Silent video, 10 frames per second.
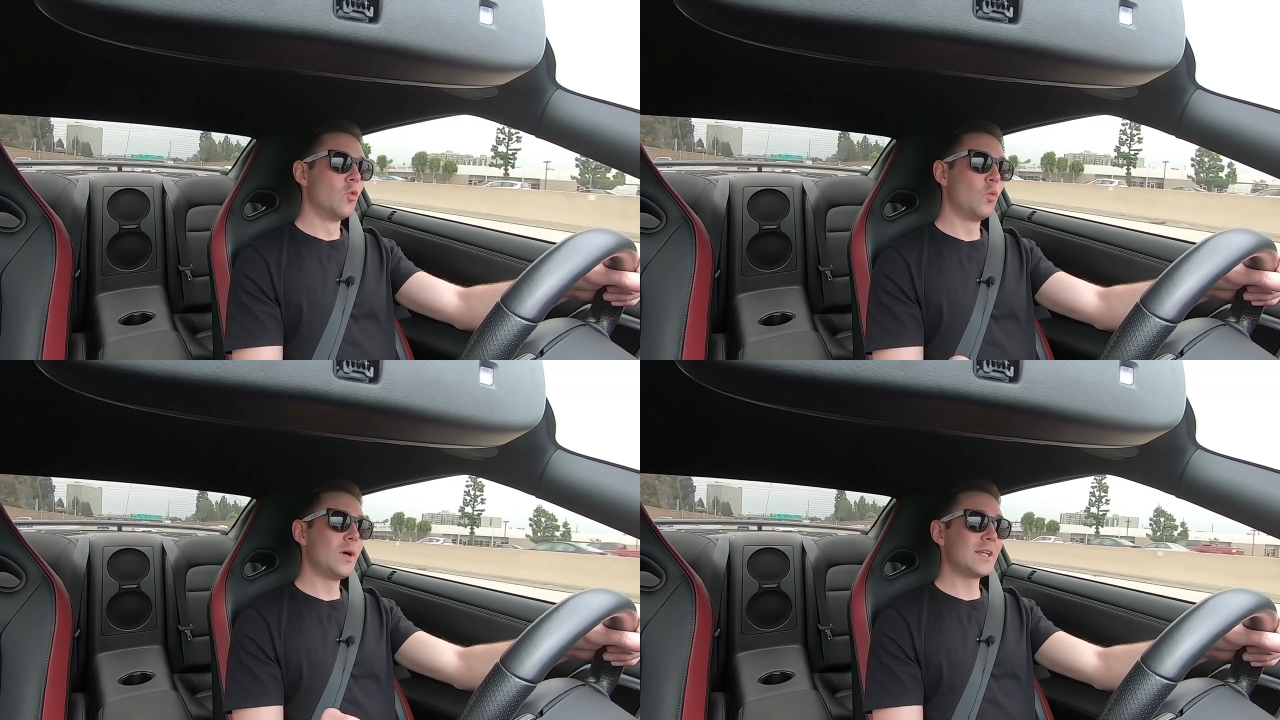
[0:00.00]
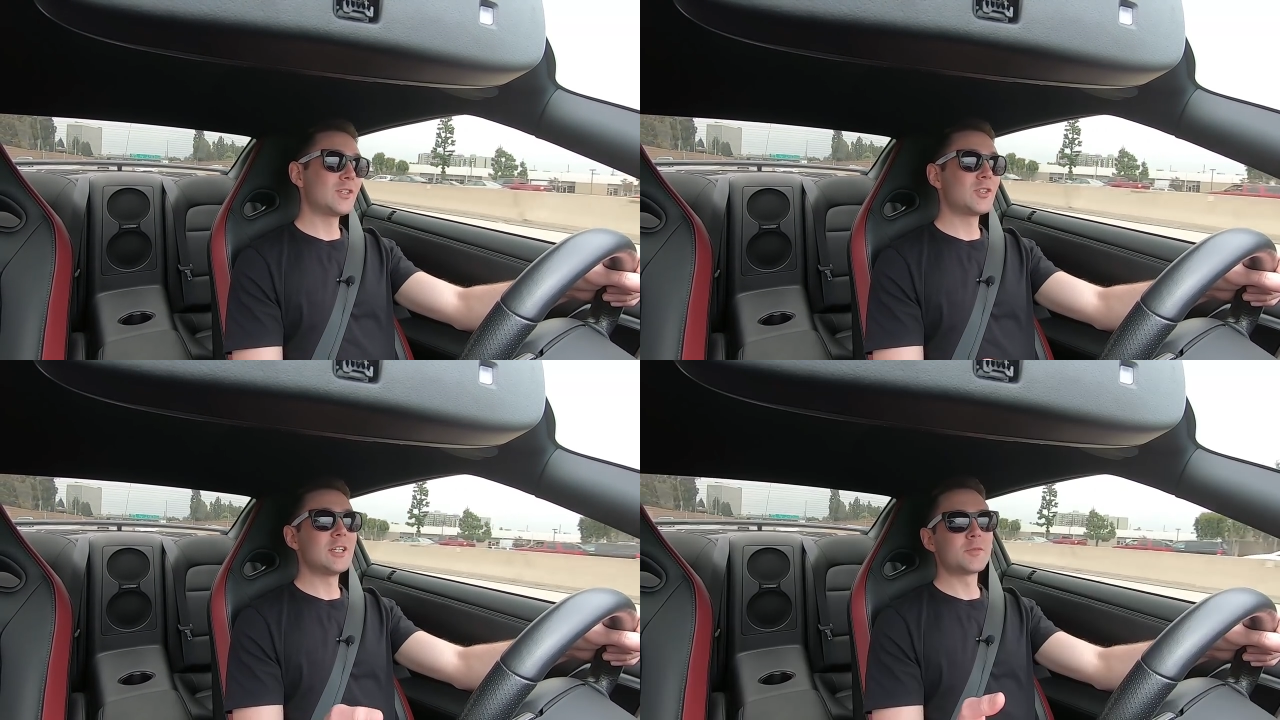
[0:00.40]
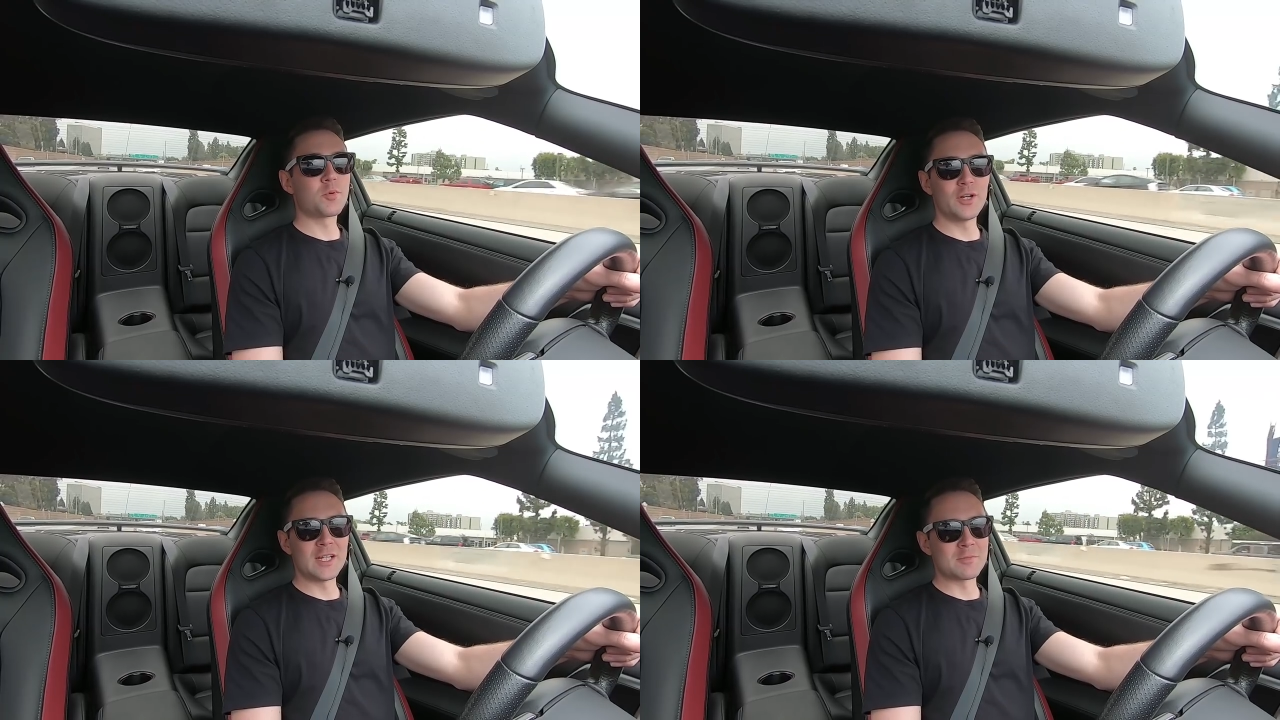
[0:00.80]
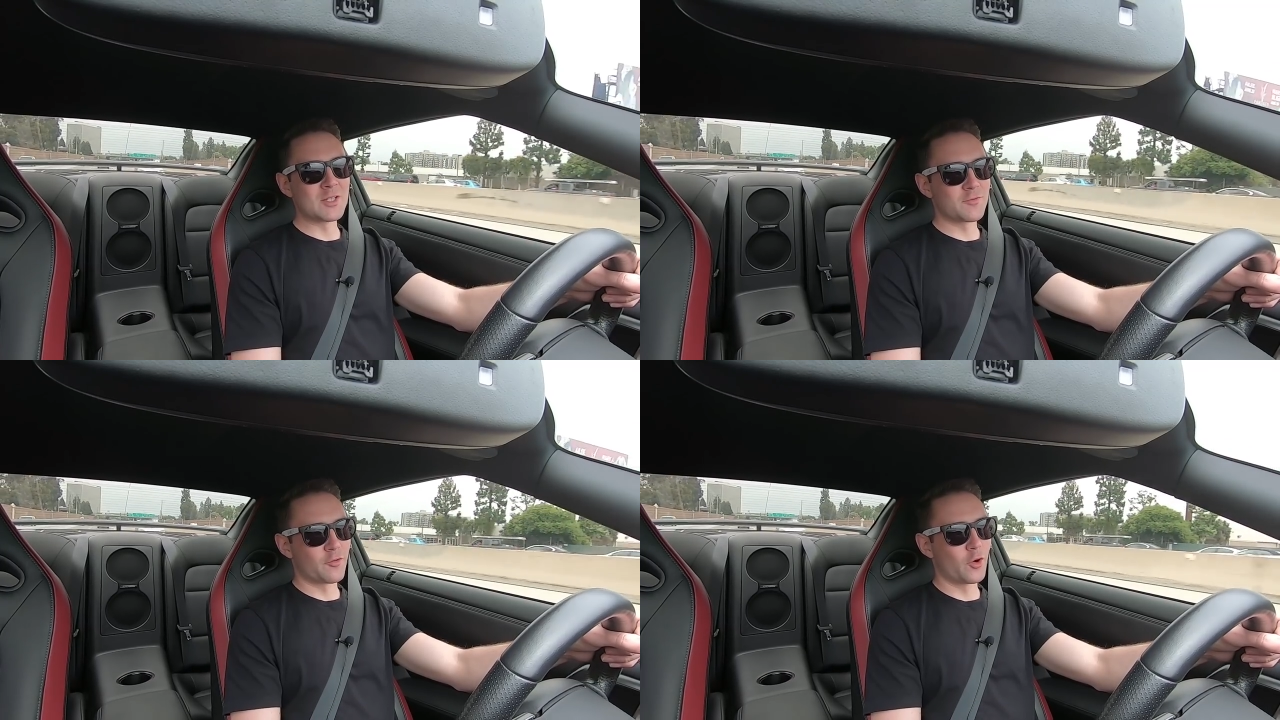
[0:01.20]
which is pretty
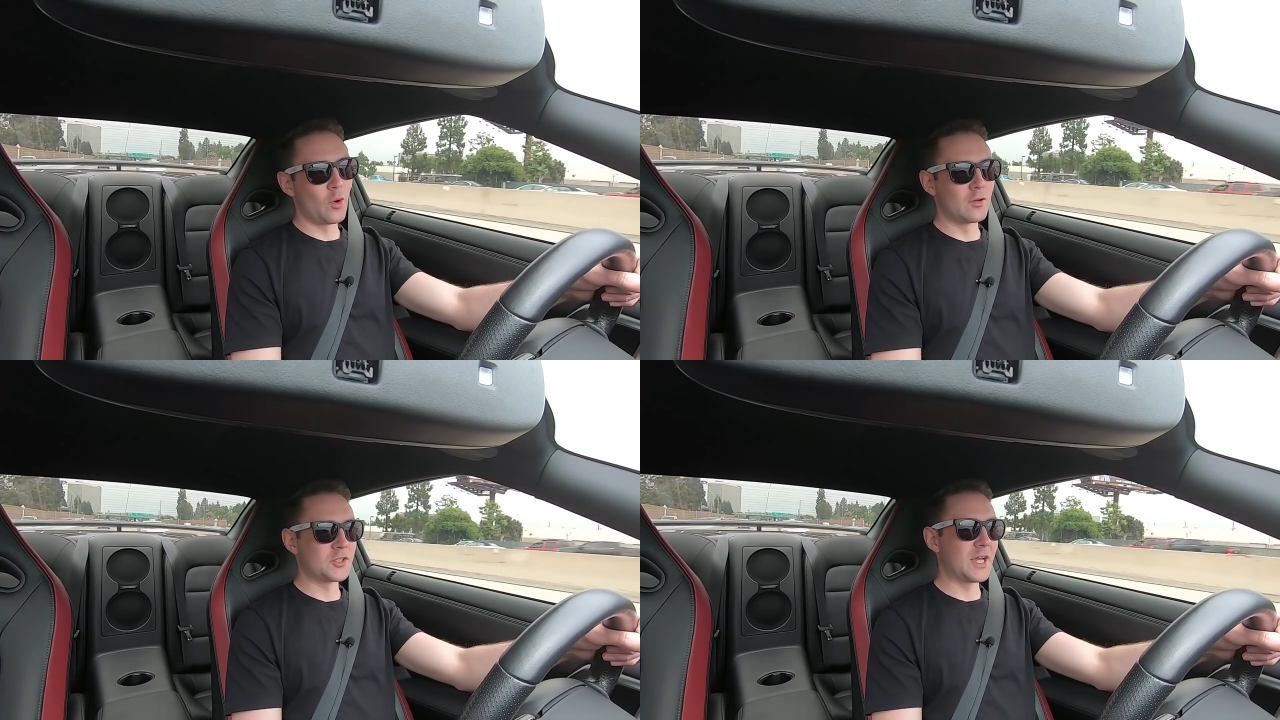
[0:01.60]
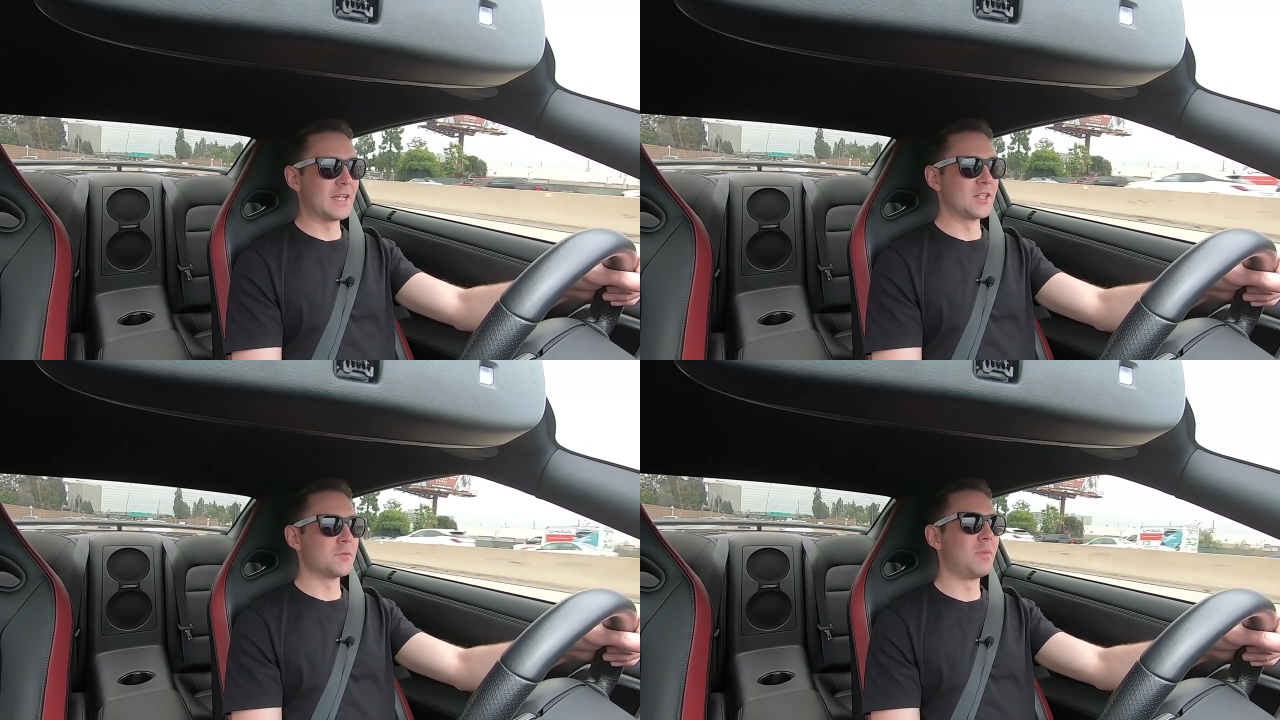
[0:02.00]
expensive for an oil change.